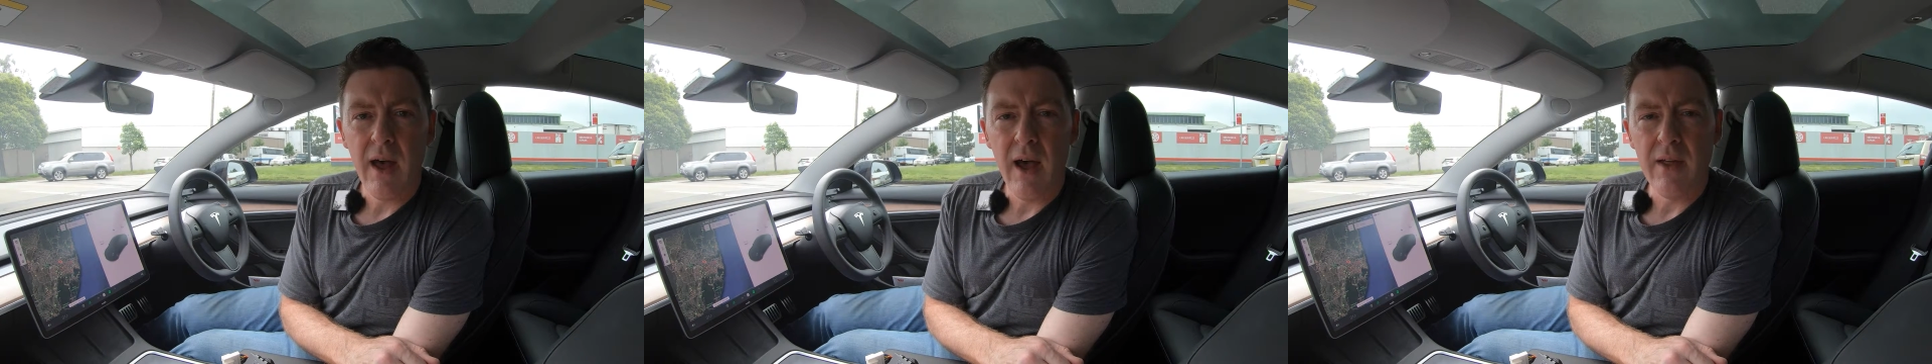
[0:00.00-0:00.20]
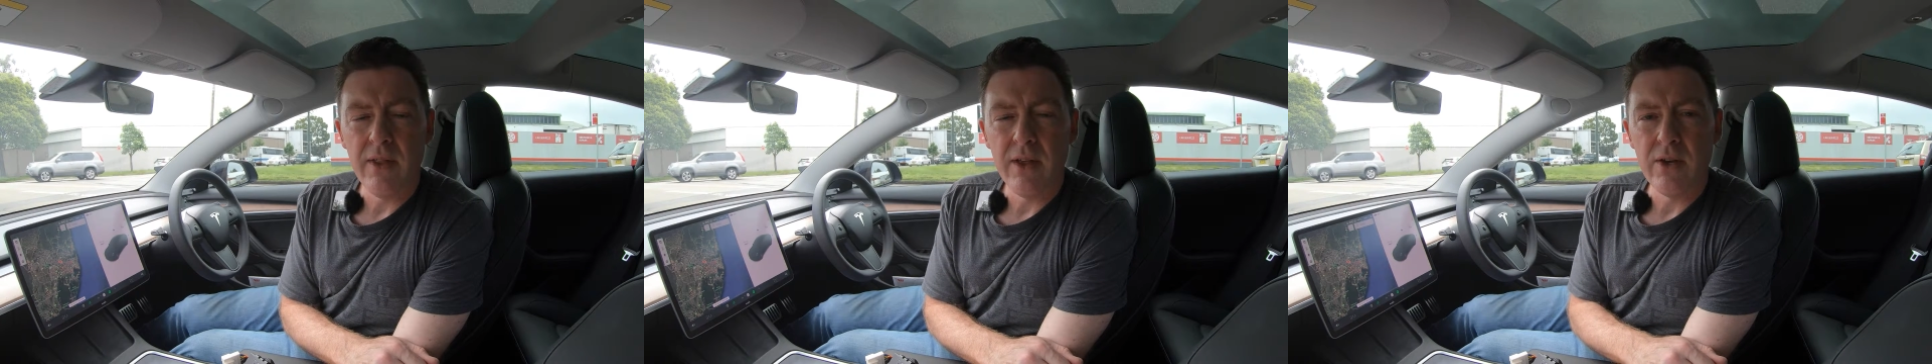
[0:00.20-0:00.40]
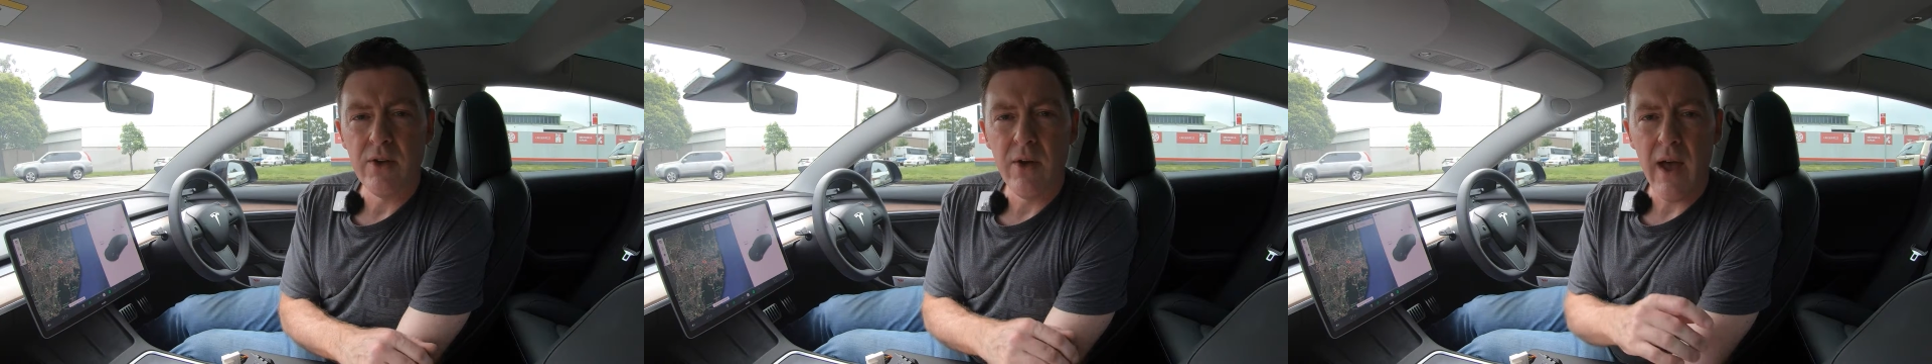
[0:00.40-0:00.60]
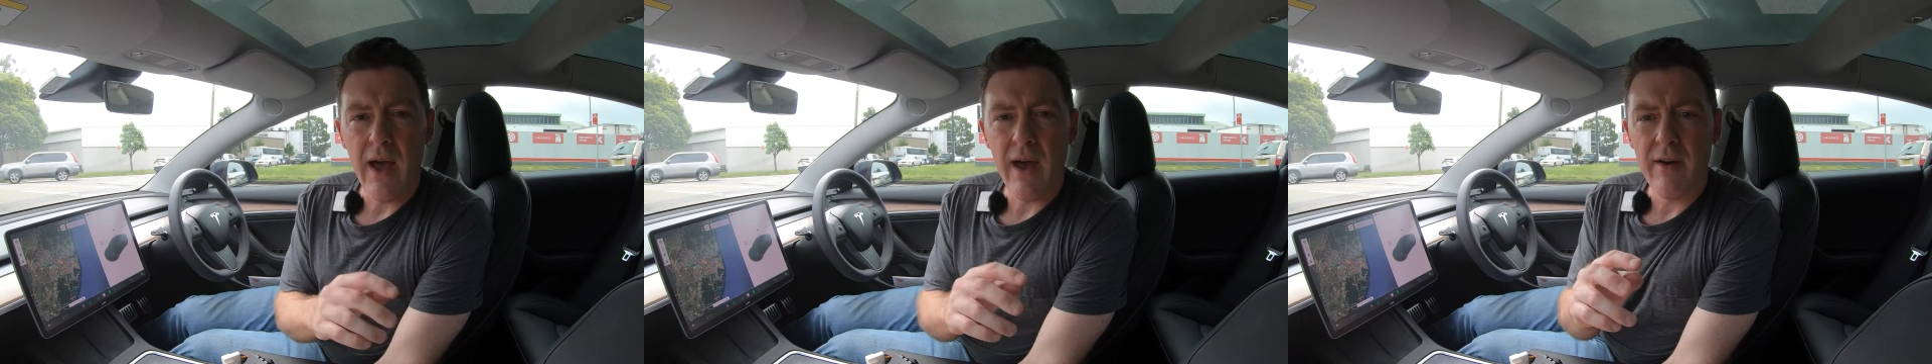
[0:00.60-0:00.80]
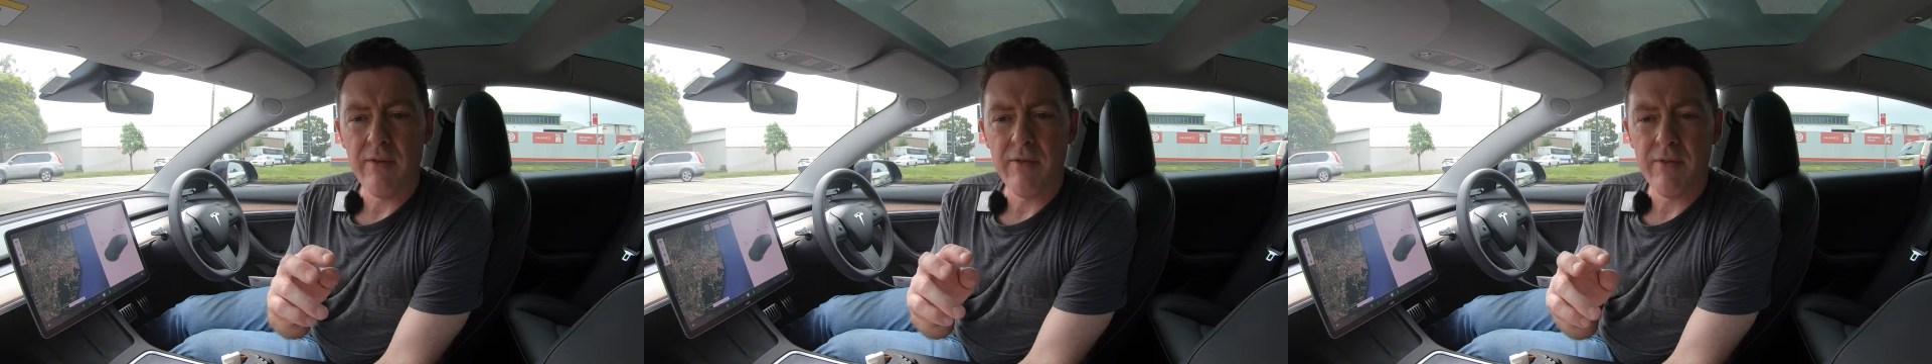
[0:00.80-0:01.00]
and then you
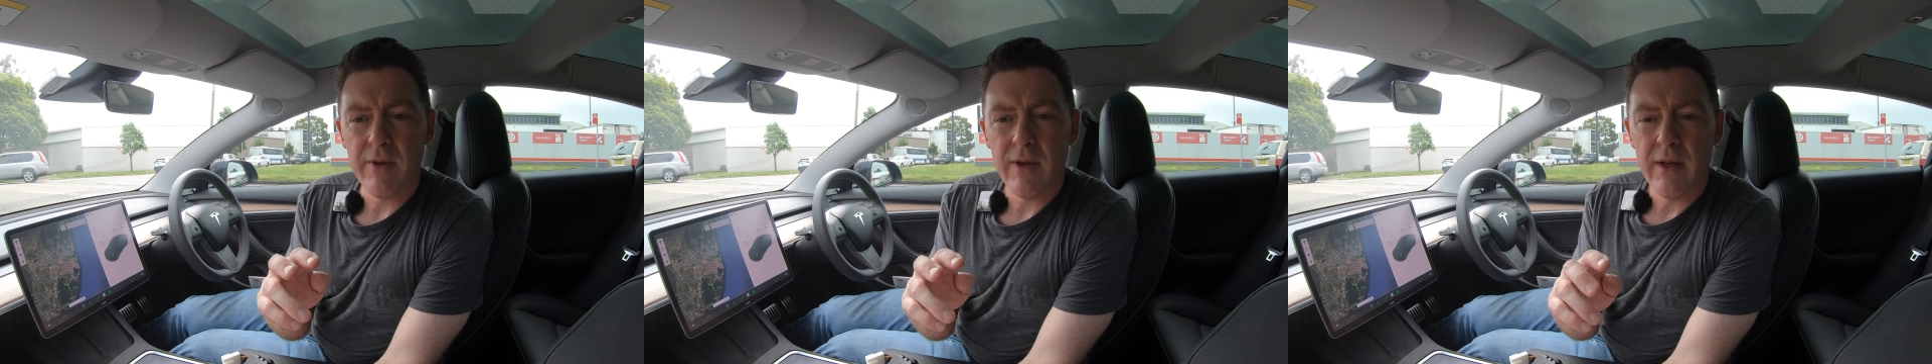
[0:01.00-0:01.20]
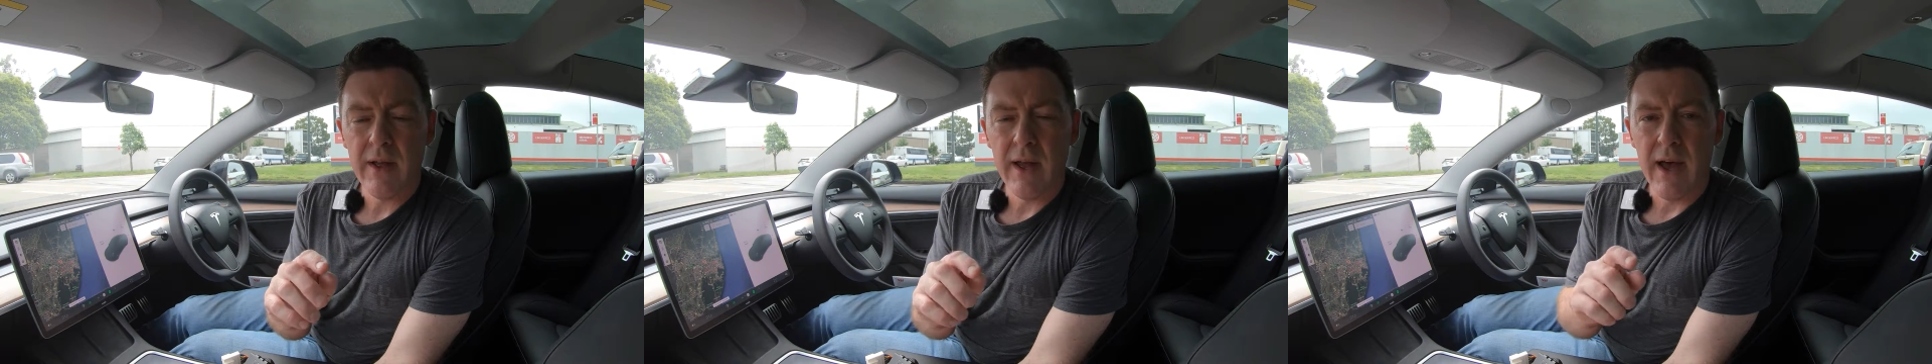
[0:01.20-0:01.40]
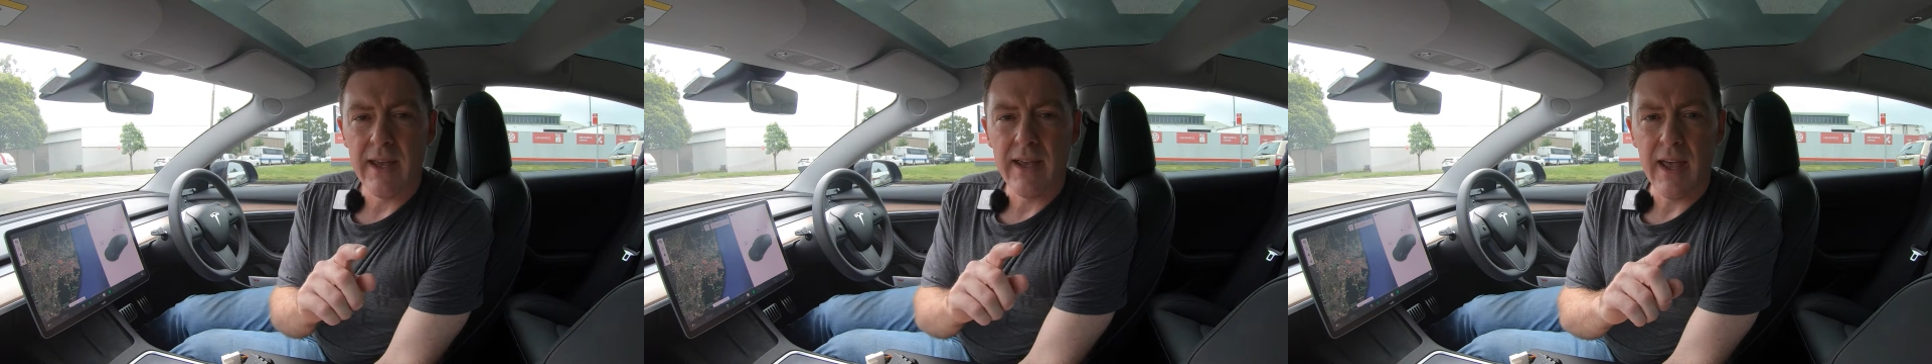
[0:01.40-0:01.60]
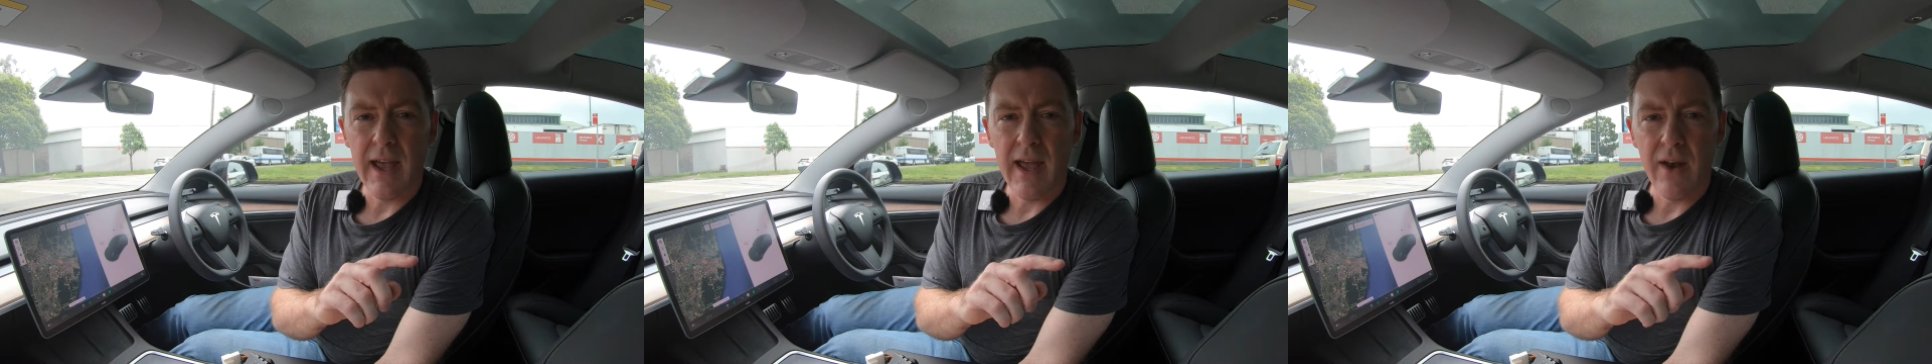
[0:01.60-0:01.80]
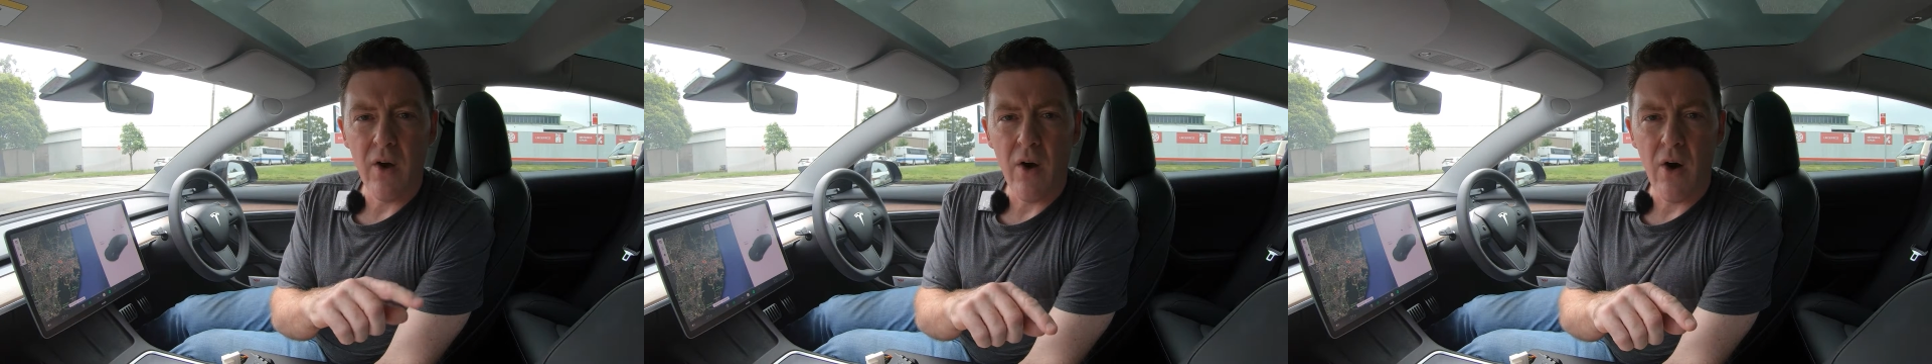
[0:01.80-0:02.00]
have a
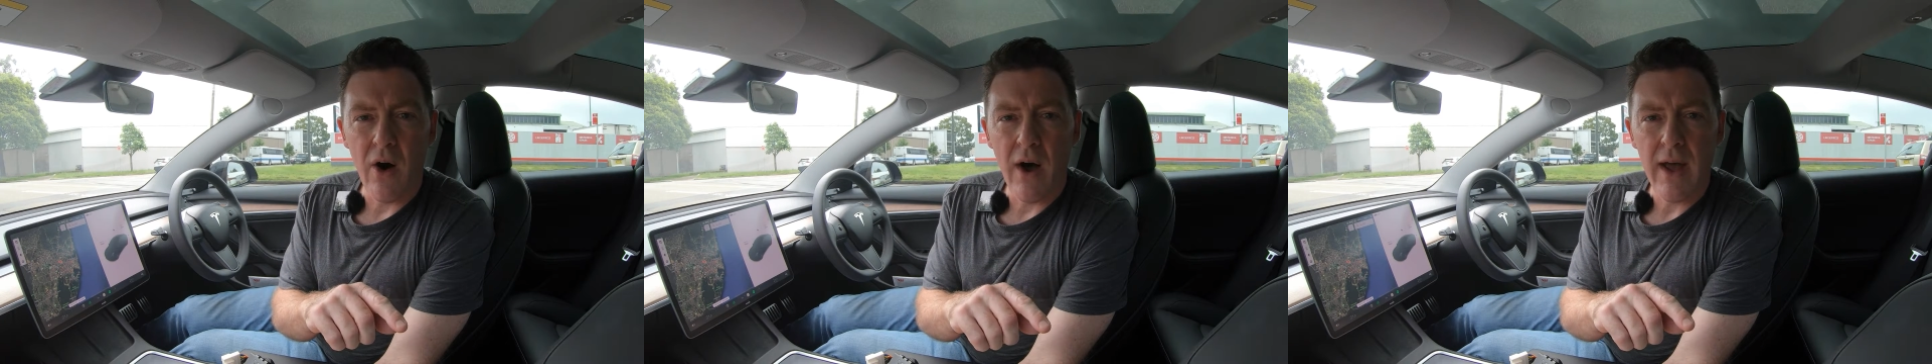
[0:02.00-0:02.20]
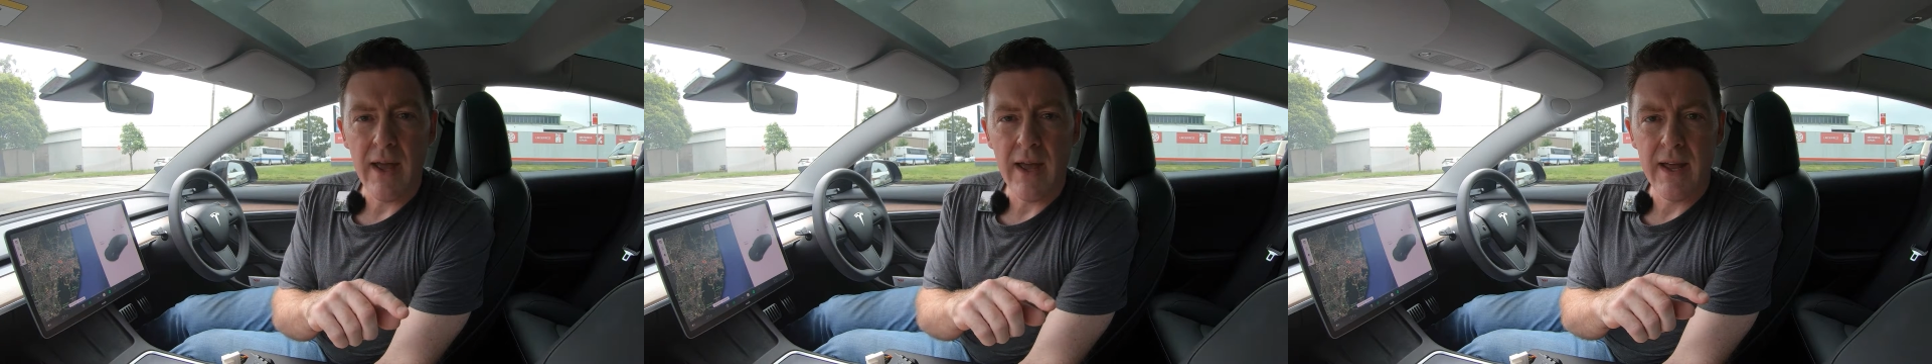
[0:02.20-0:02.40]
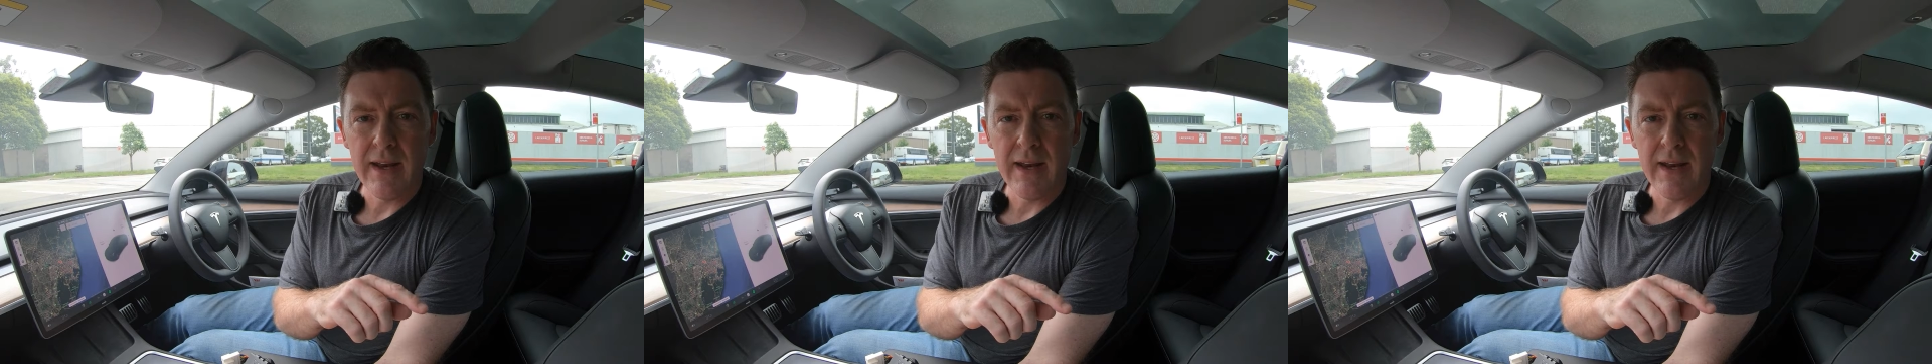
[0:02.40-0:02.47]
CAN high